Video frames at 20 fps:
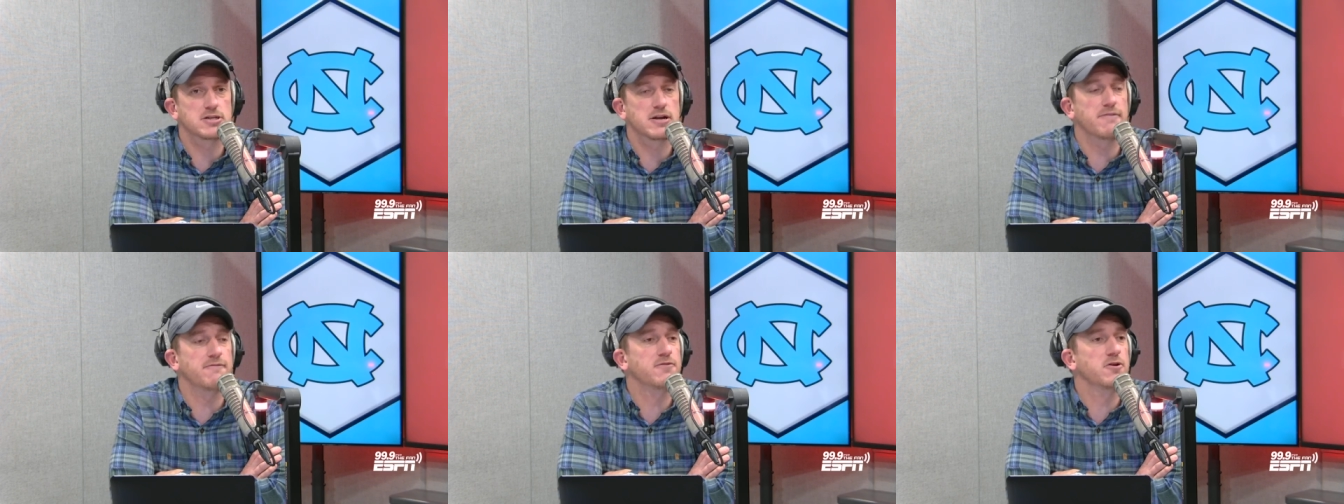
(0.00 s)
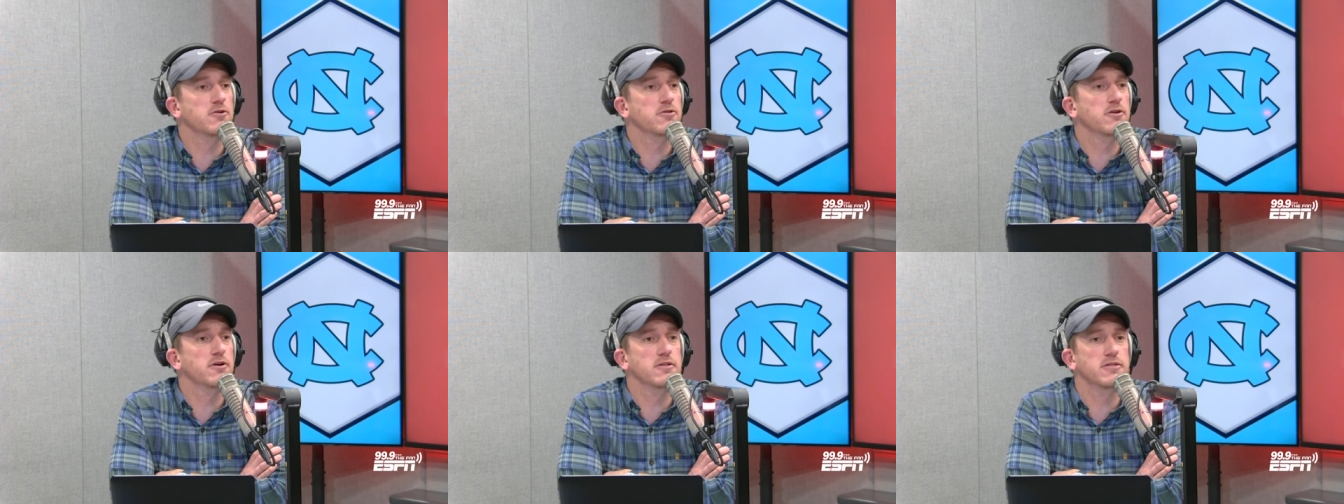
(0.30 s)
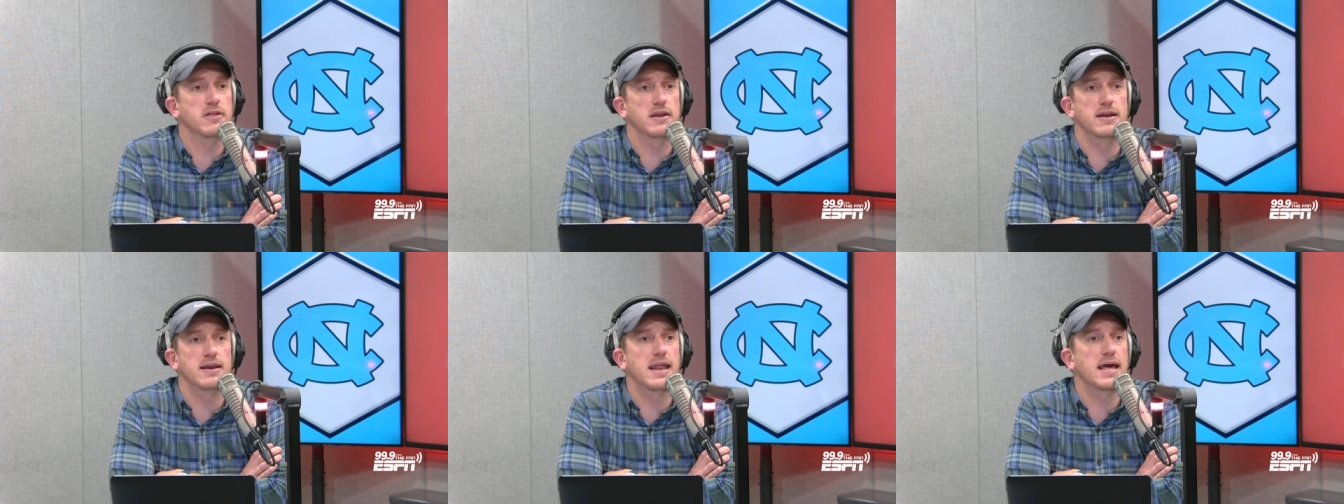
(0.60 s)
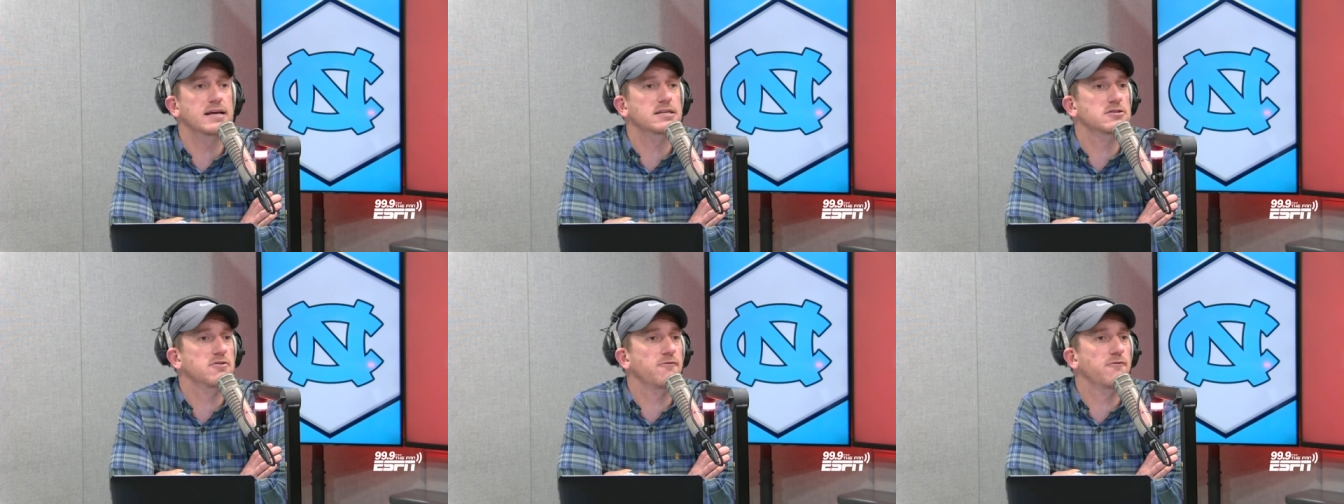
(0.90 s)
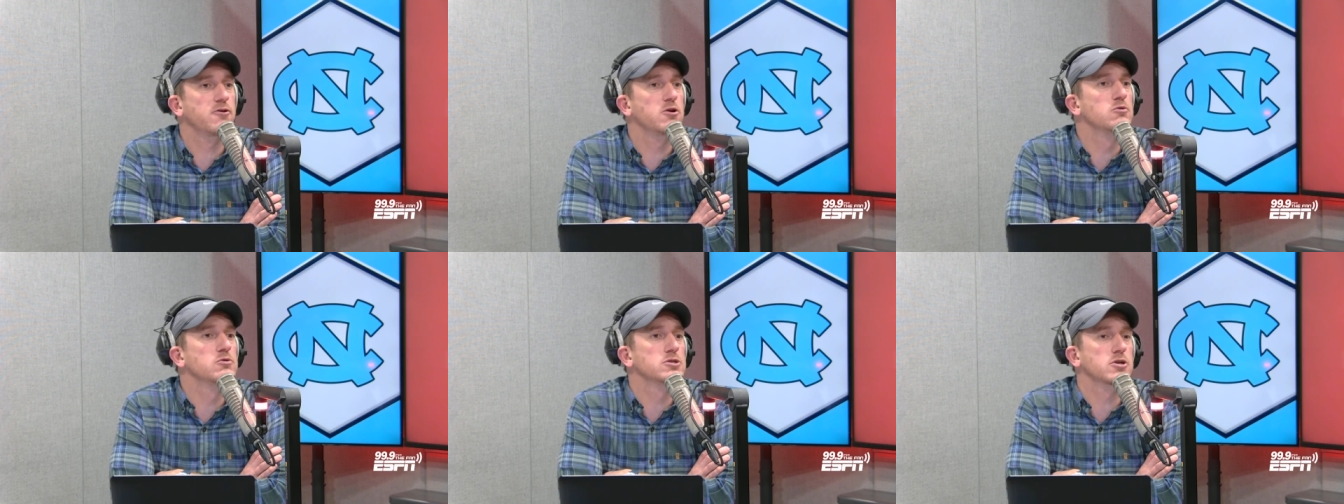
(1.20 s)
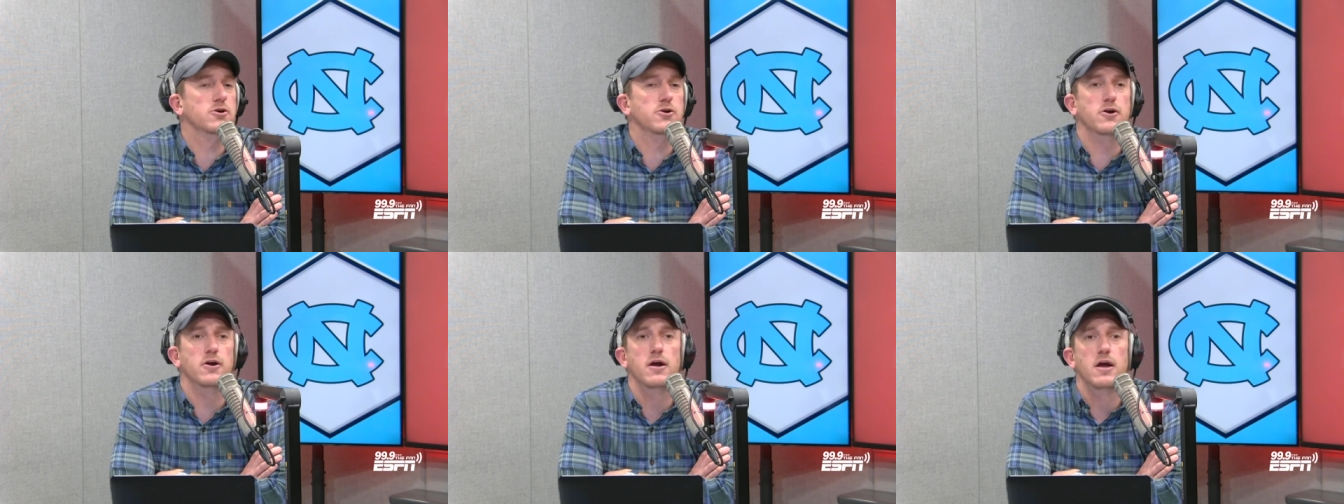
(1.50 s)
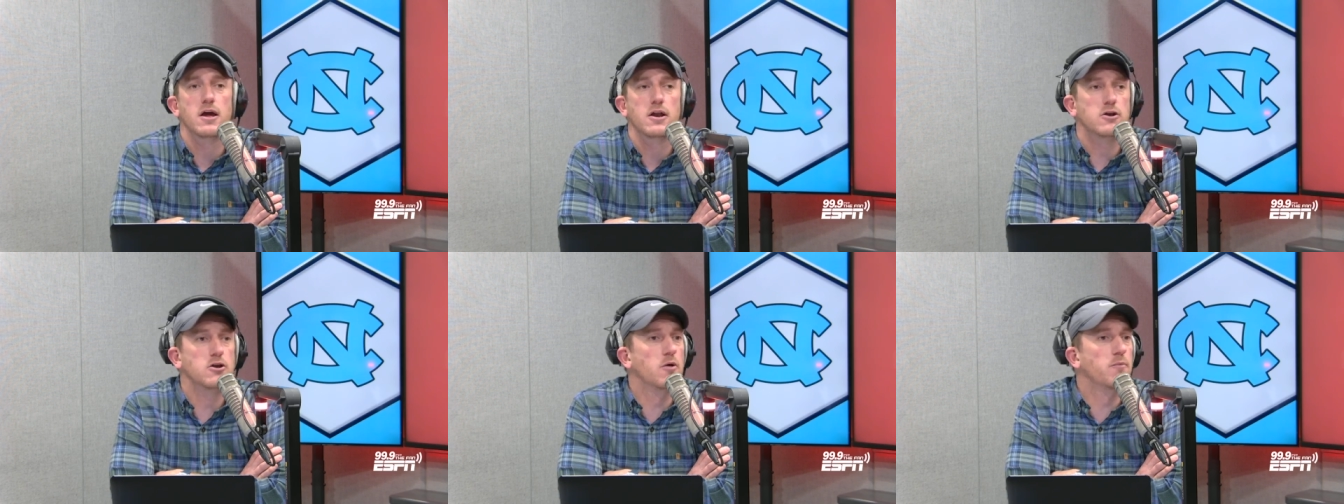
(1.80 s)
if you're the, the next future
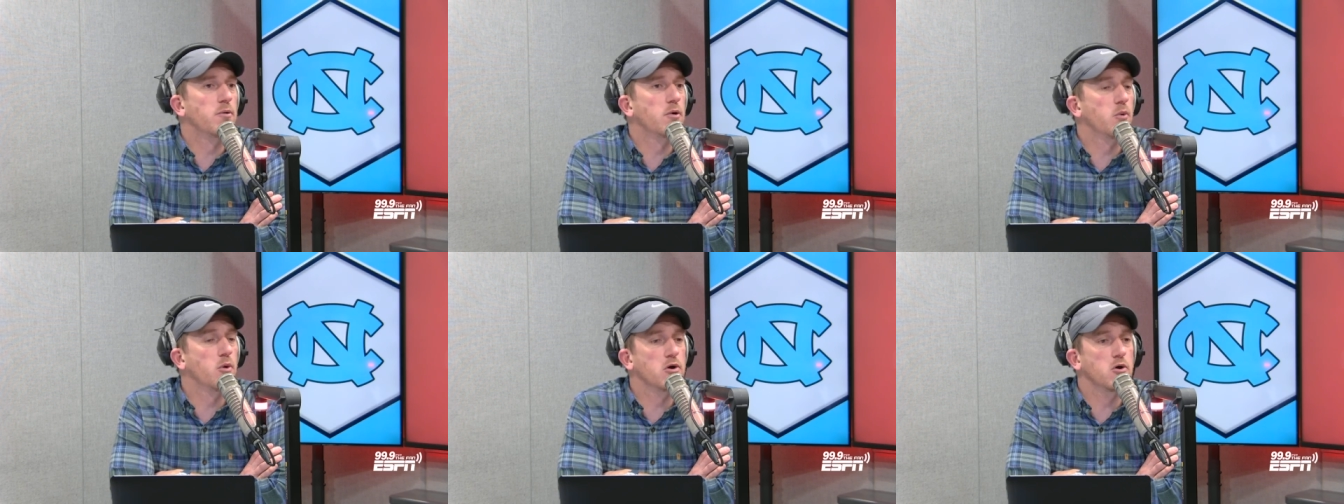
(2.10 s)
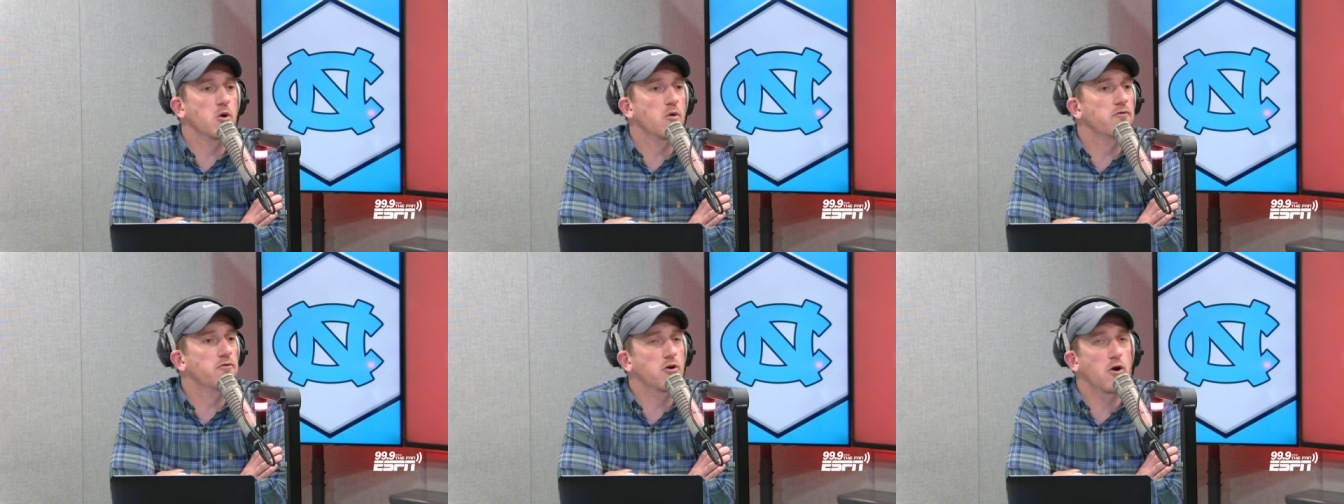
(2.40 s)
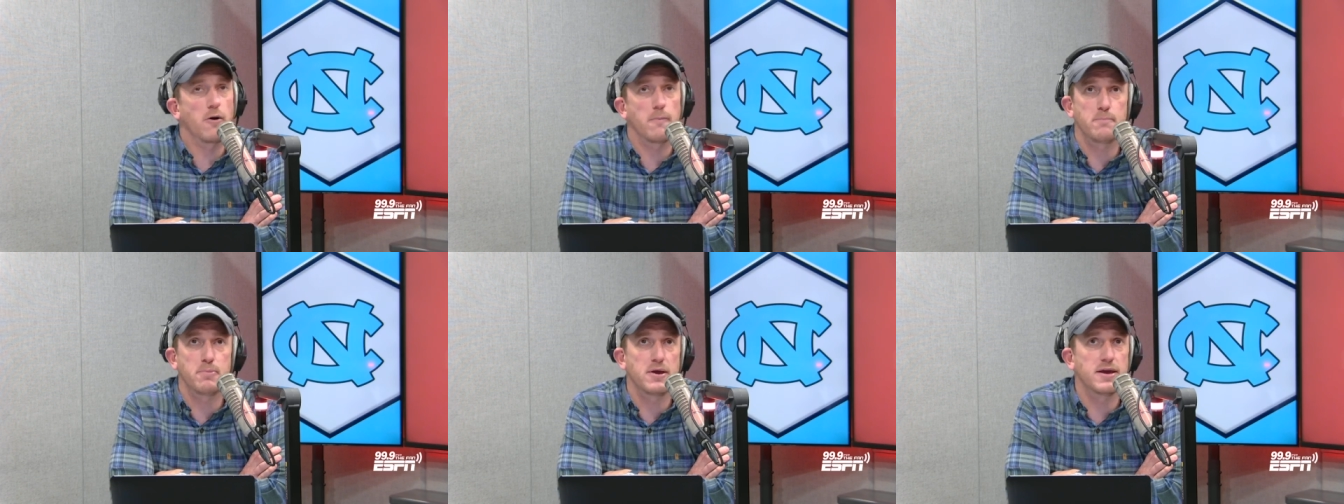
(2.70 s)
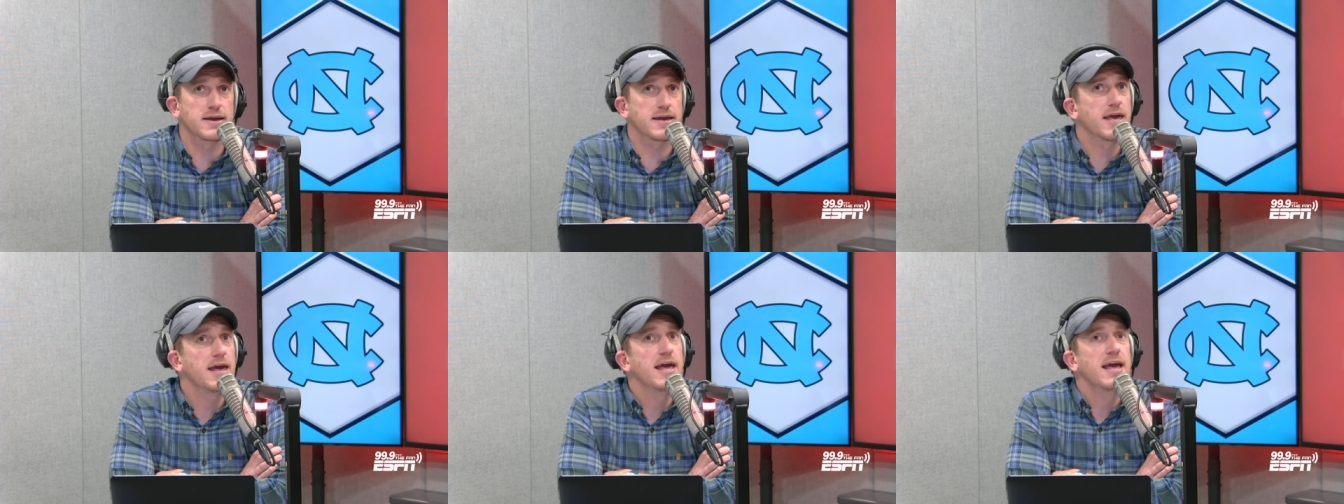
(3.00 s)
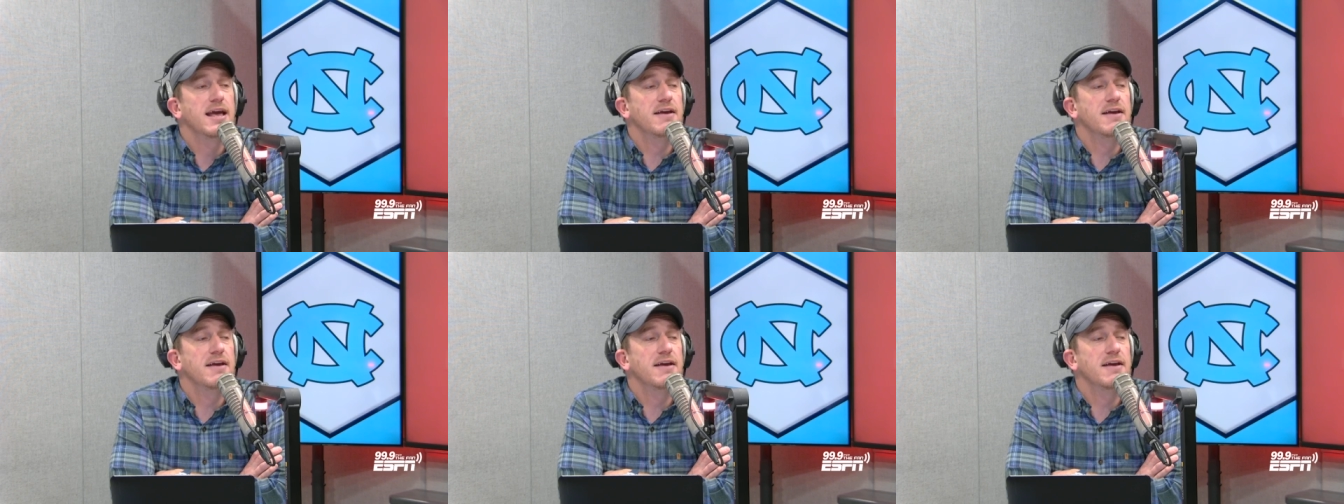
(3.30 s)
number one overall pick,